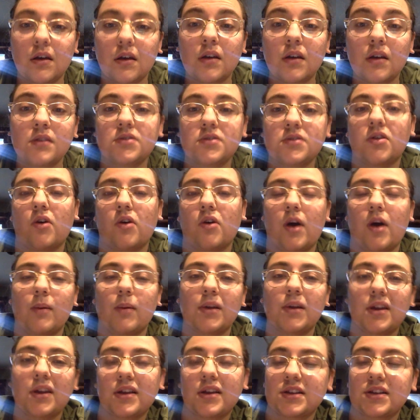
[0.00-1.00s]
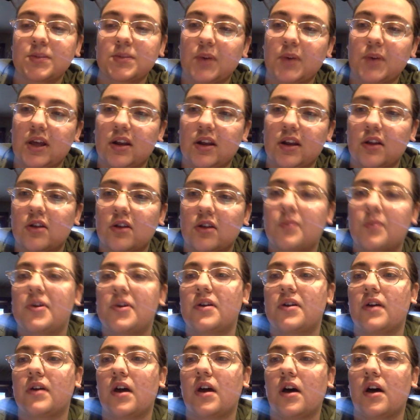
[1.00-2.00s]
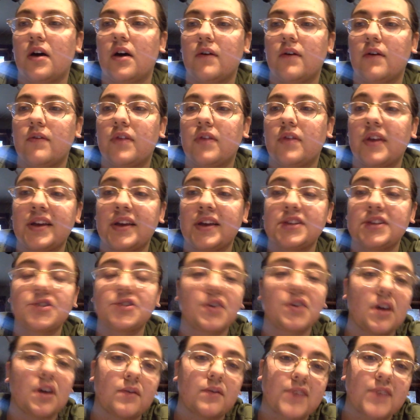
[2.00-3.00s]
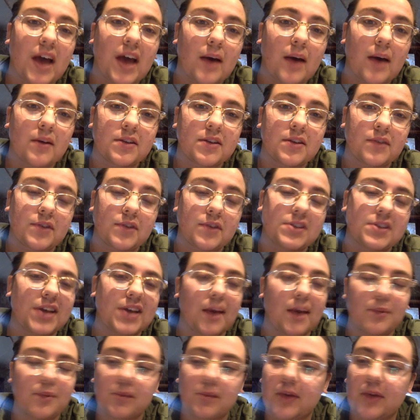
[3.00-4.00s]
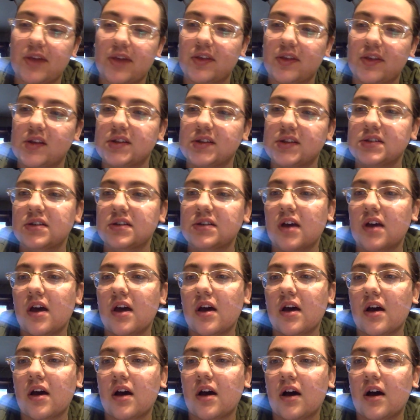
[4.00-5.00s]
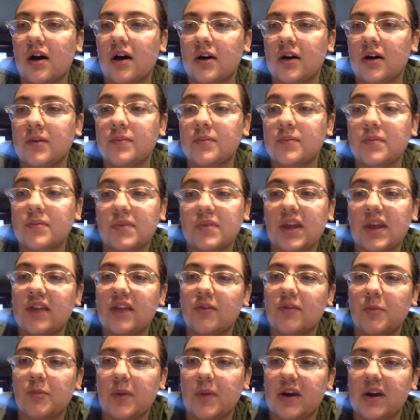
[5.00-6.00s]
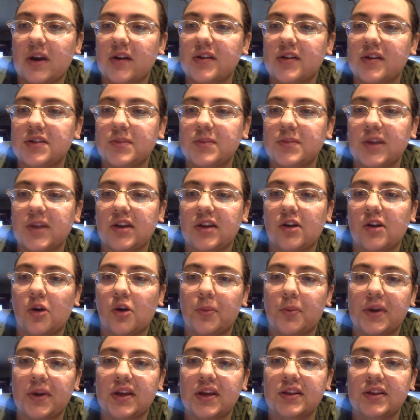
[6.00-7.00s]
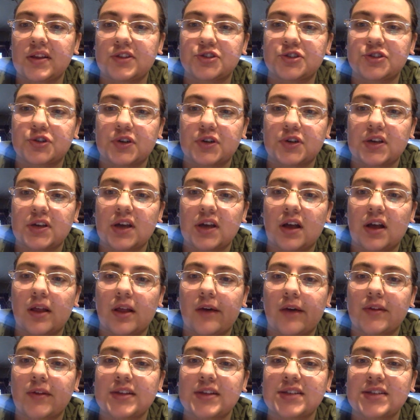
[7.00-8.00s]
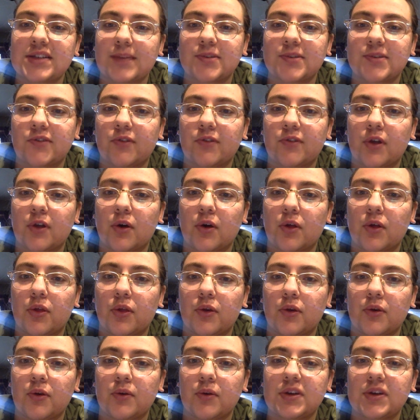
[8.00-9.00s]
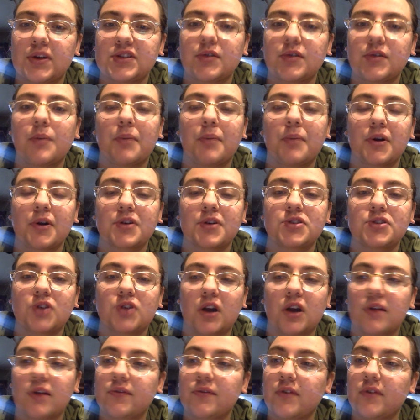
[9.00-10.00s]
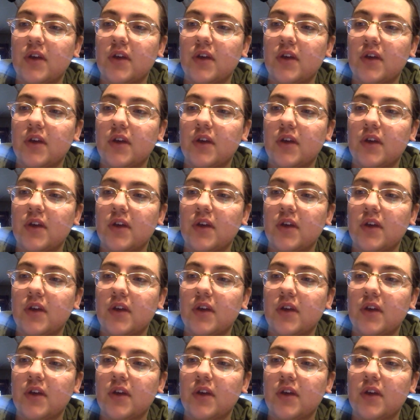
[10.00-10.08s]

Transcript: So I'm going to explain a little bit of the history of different tapping methods. Native Americans made an opening in the tree, allowing the sap to flow through into a bark trough.